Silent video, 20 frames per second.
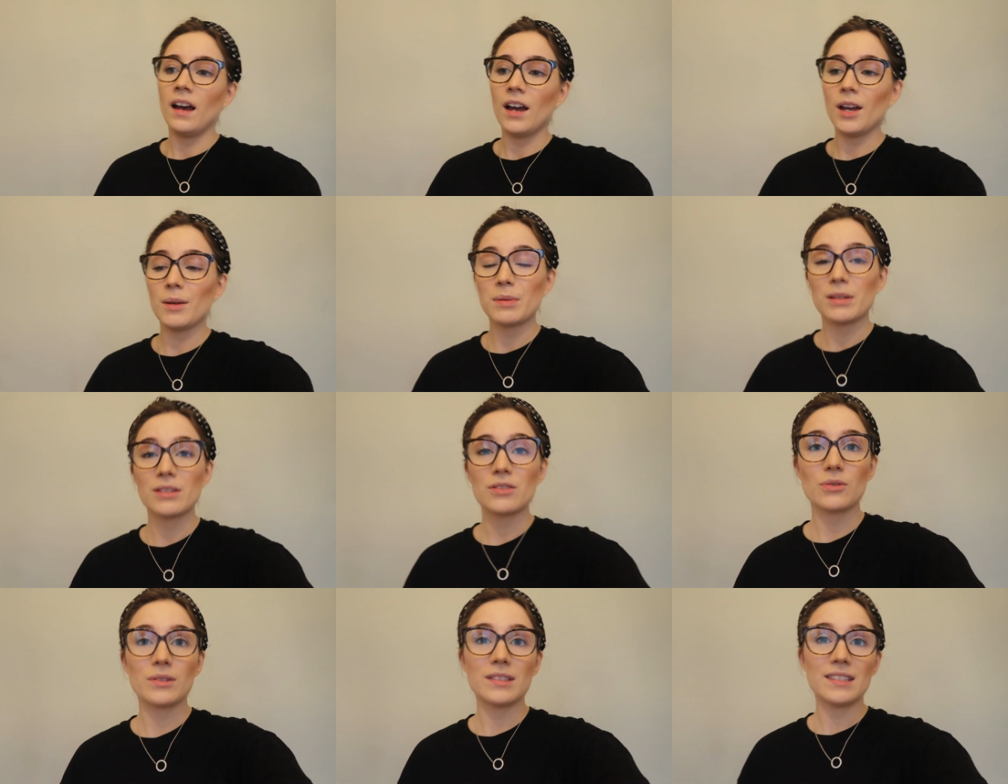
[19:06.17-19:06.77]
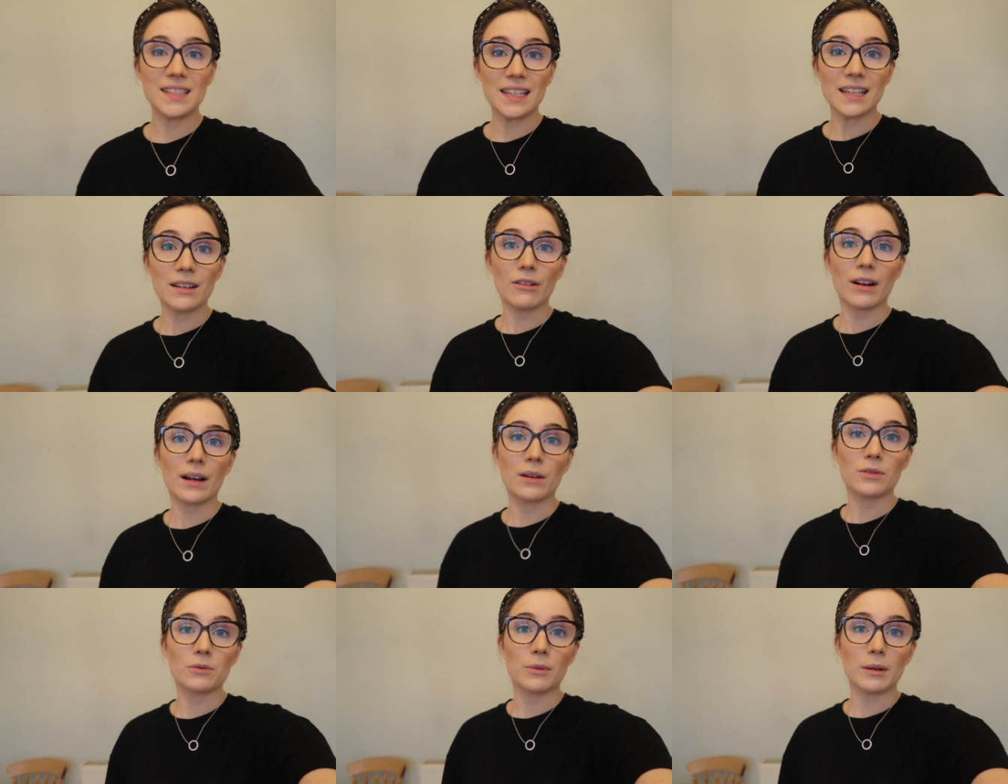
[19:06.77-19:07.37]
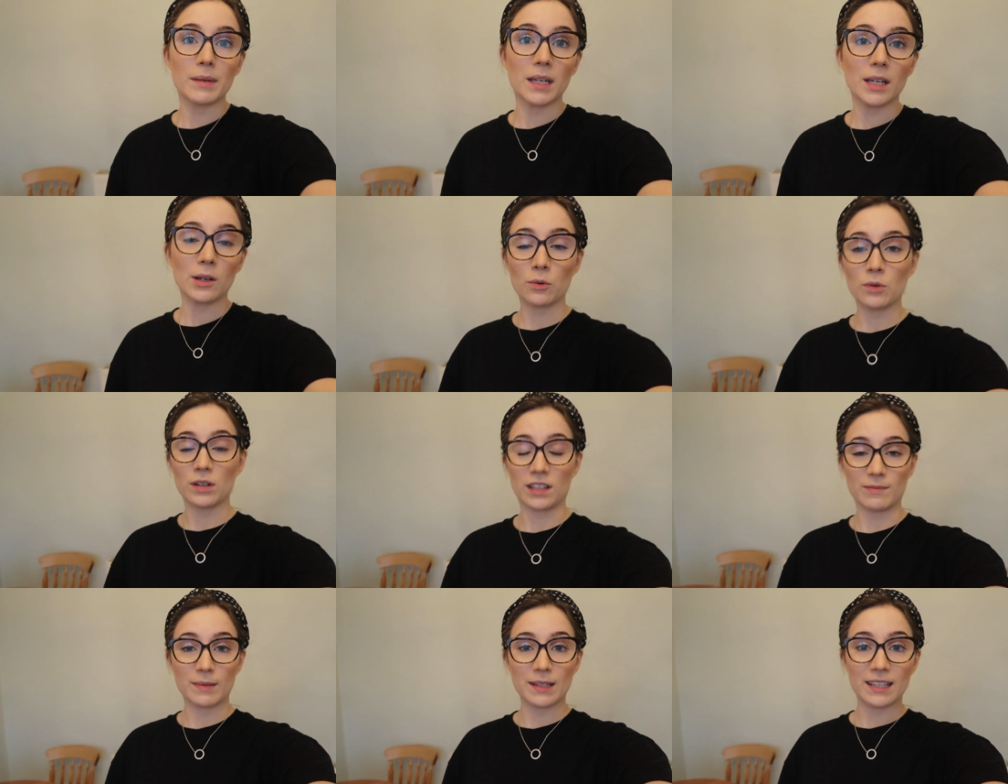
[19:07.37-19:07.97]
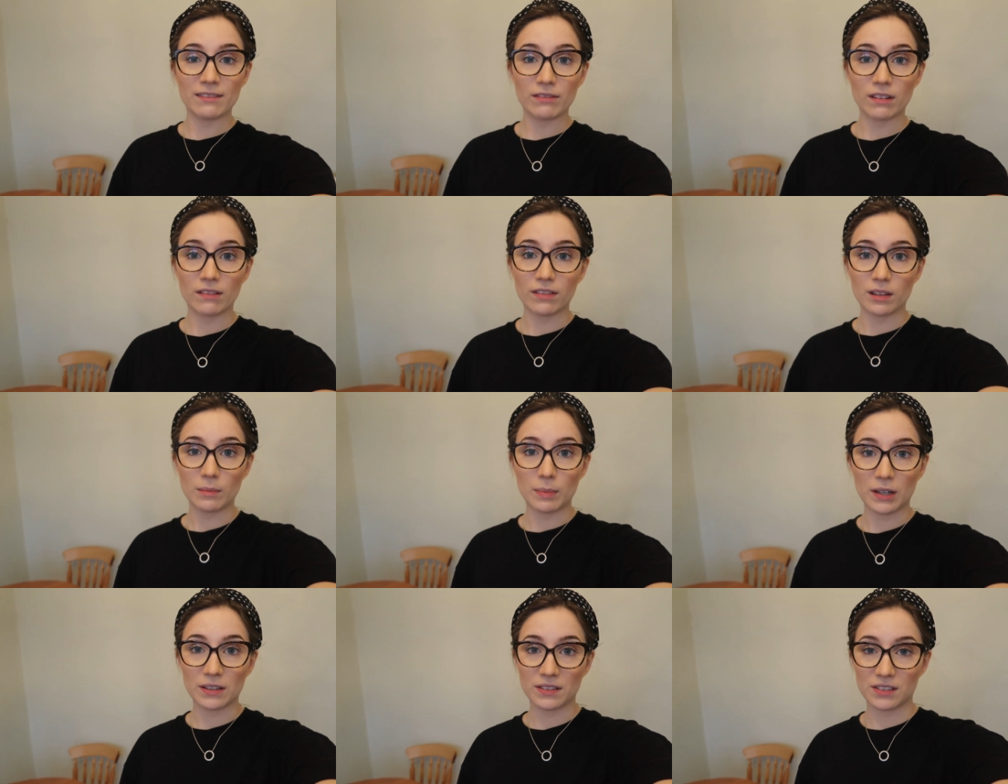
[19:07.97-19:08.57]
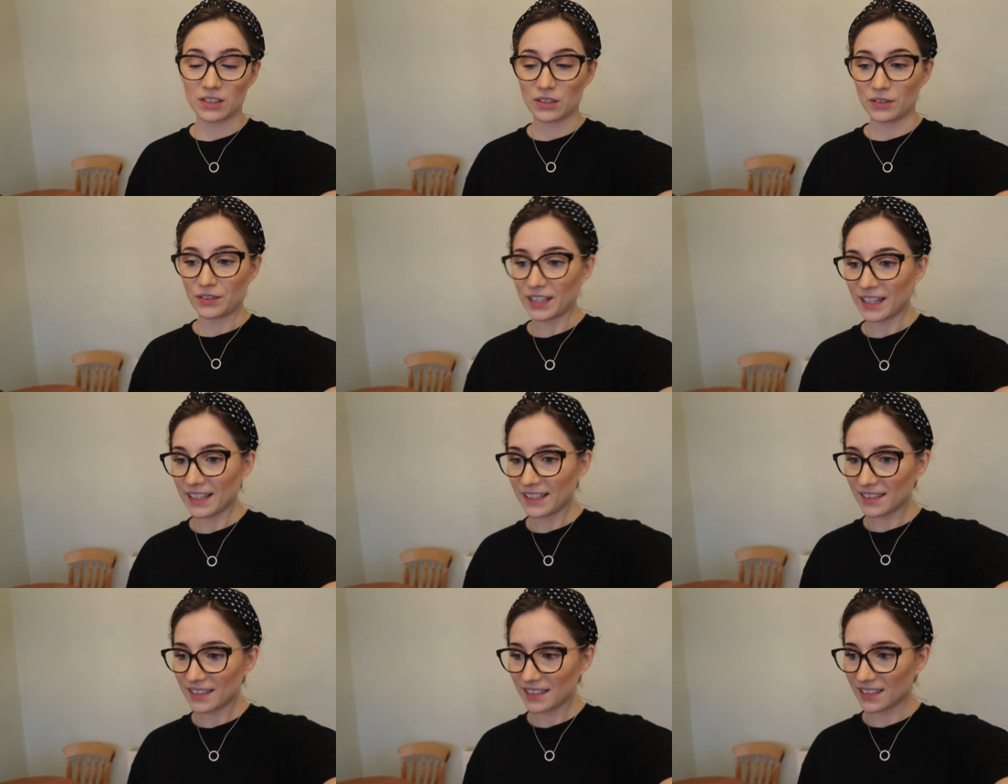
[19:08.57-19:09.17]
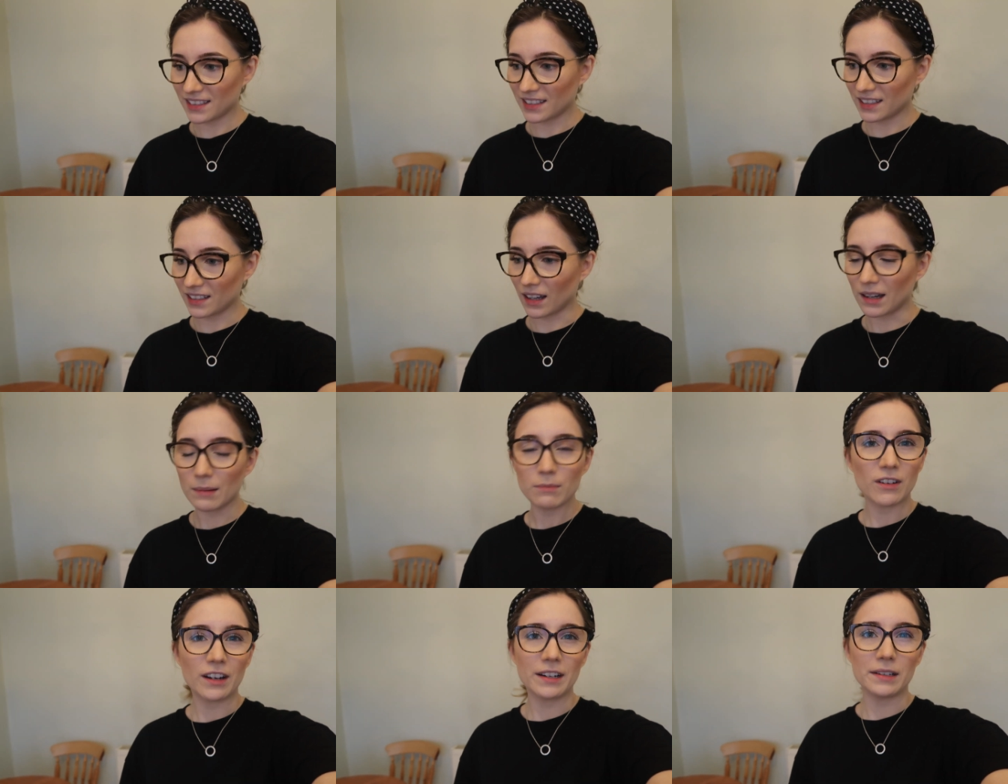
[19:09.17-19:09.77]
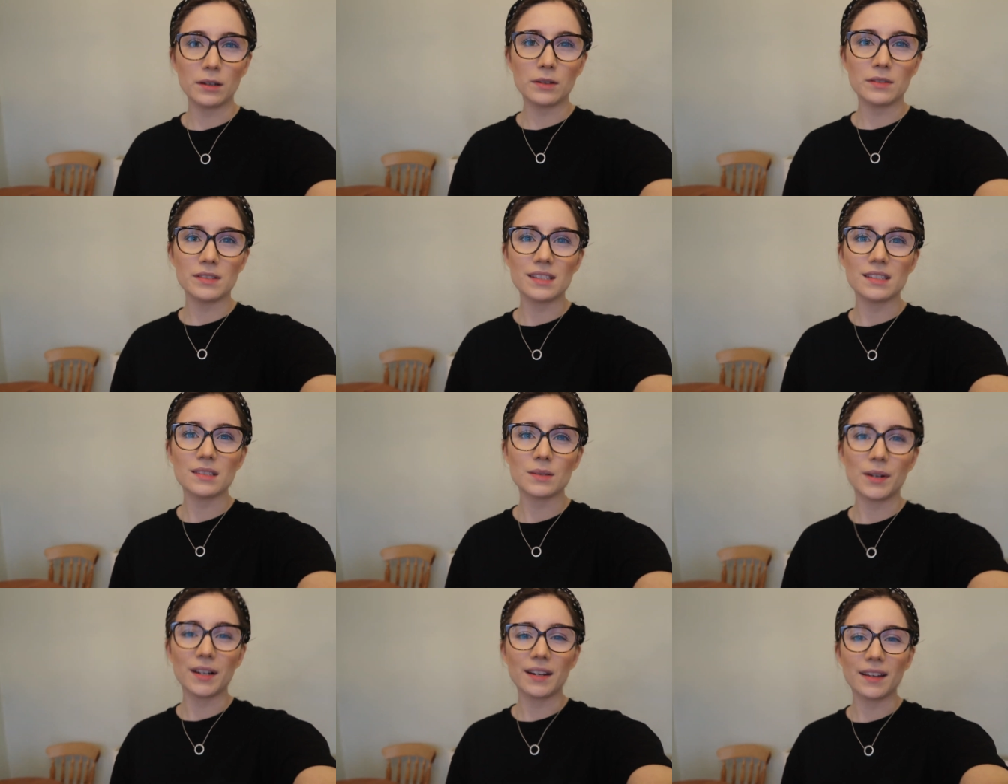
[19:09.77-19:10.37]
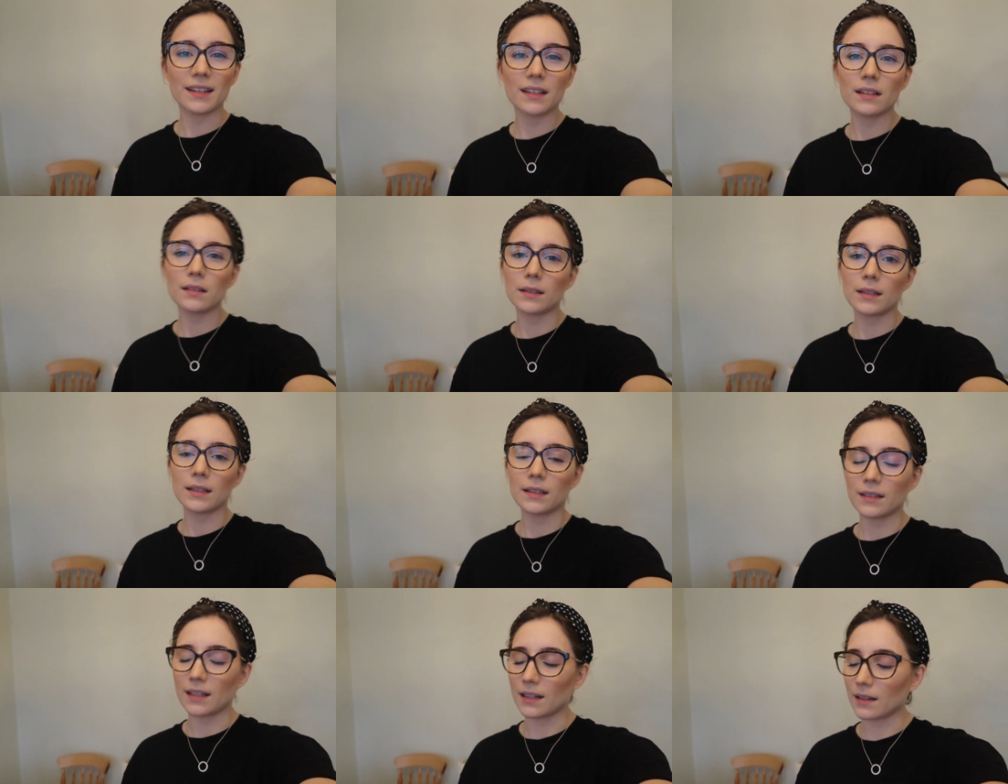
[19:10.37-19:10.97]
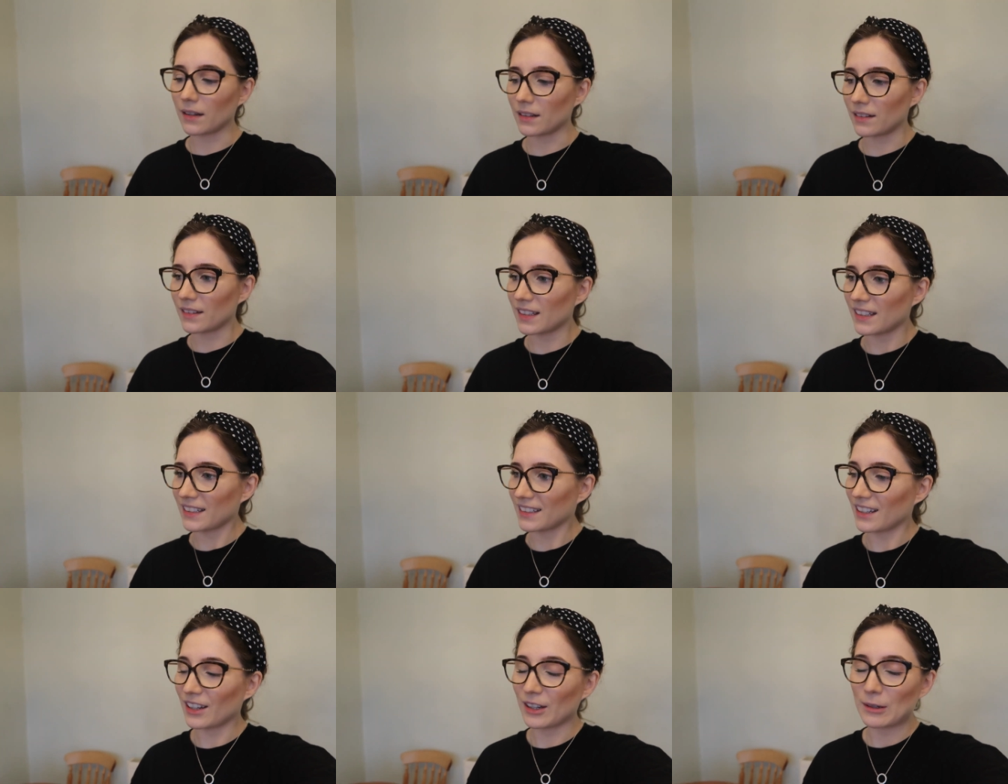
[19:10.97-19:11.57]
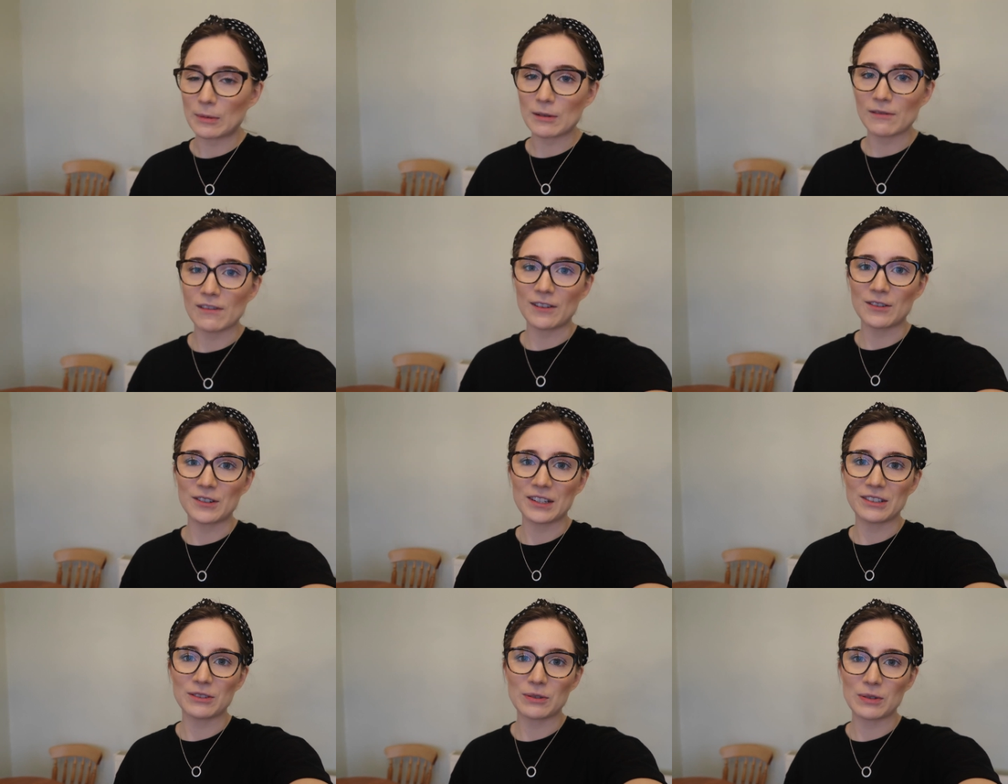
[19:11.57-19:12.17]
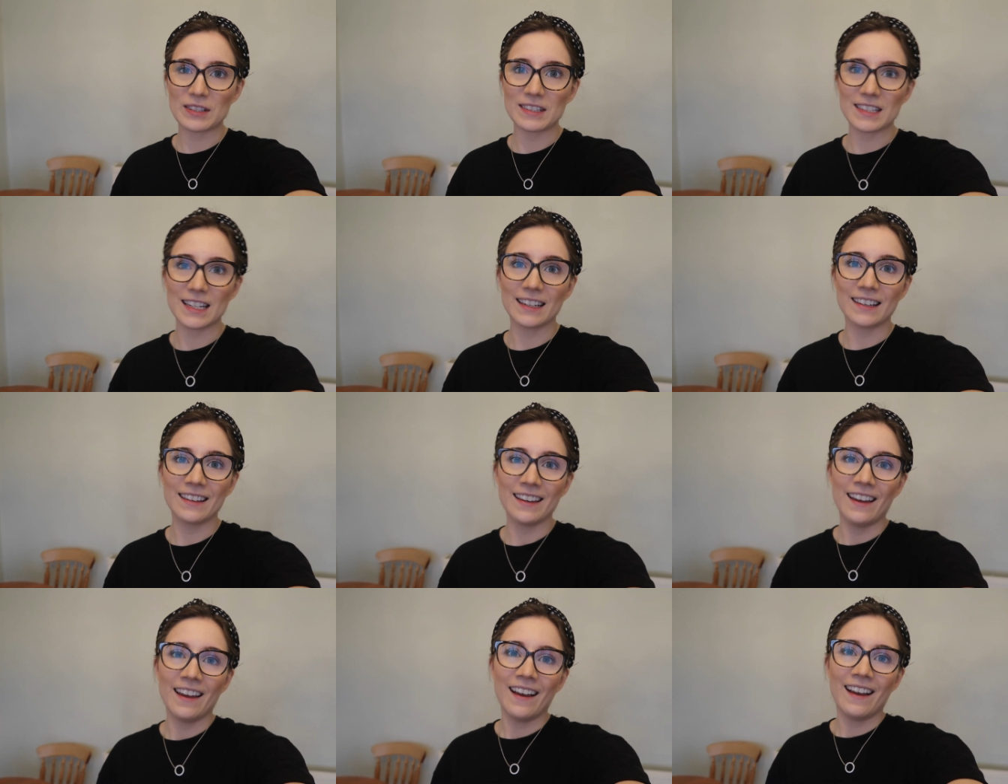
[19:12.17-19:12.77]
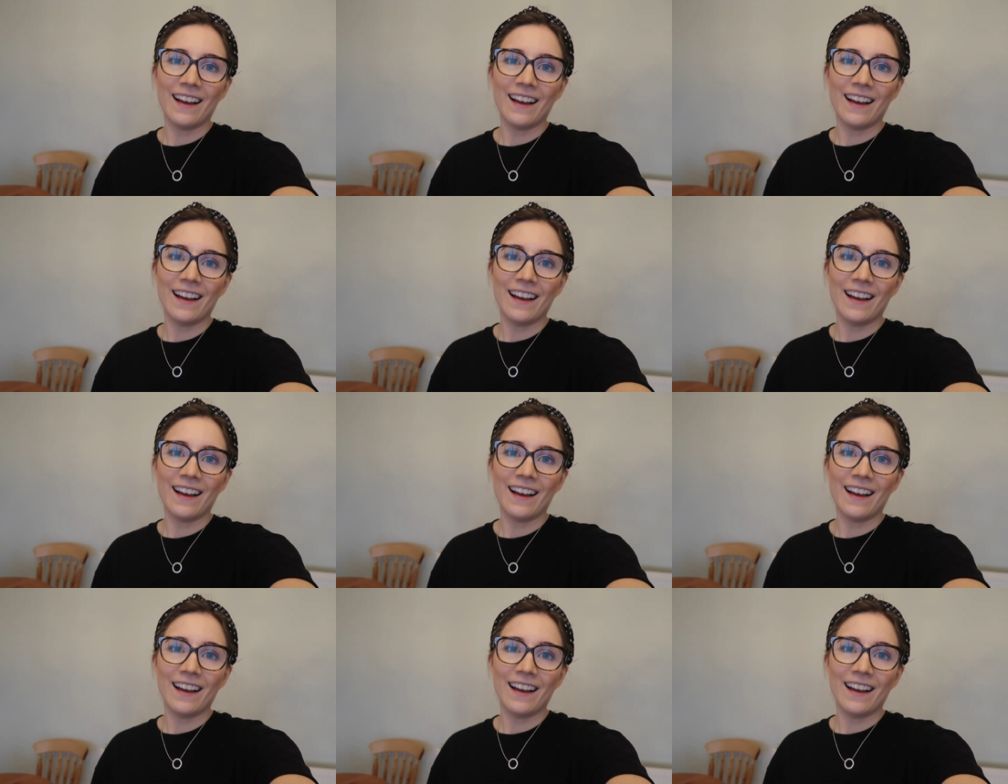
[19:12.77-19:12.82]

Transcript: Hope you enjoyed seeing around where me and Courtney have been living for the past 2 years. I'm very nosy, so I like looking at that kind of thing. Hope you found it interesting.